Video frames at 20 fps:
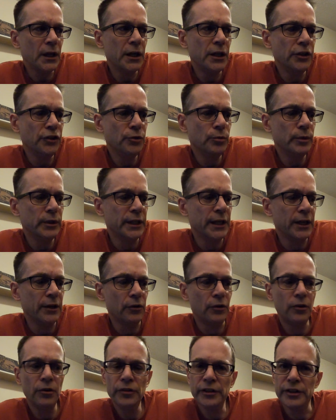and you would
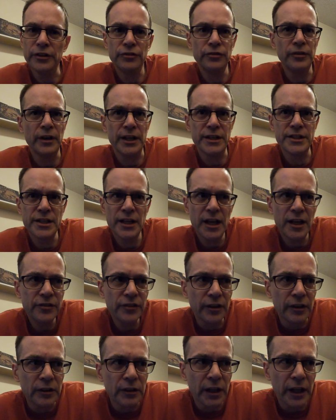get all these
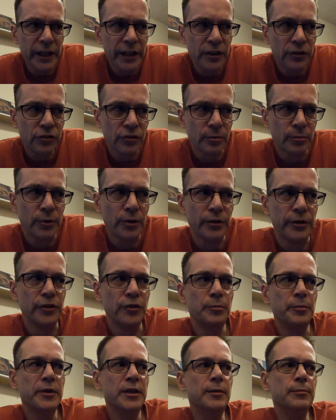fantastic likes from all
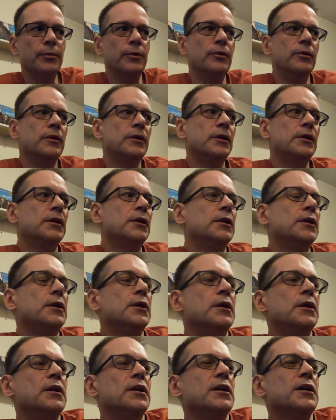these people.
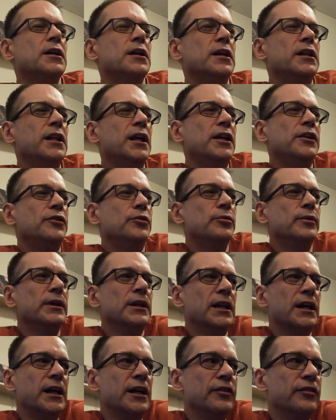And then you
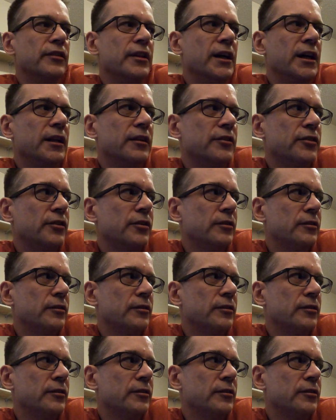realize that